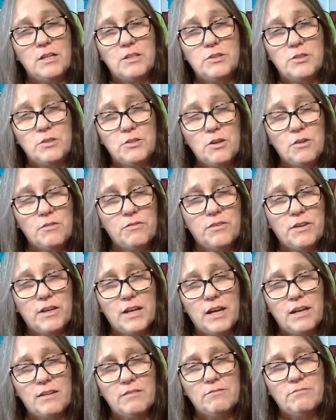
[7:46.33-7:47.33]
So don't
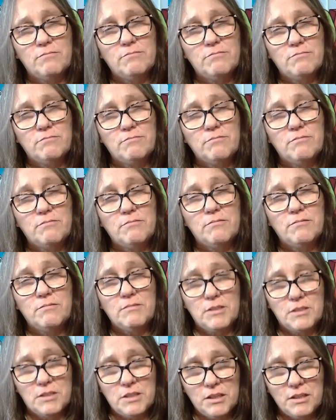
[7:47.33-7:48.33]
forget,
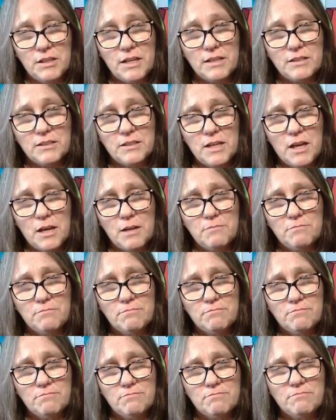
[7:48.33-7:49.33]
until next time,
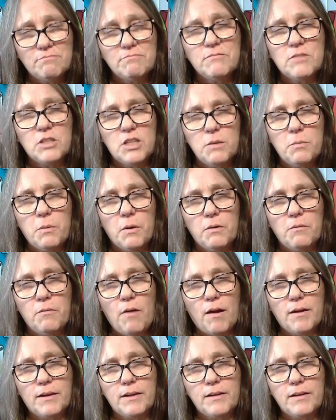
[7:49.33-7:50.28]
keep on rocking.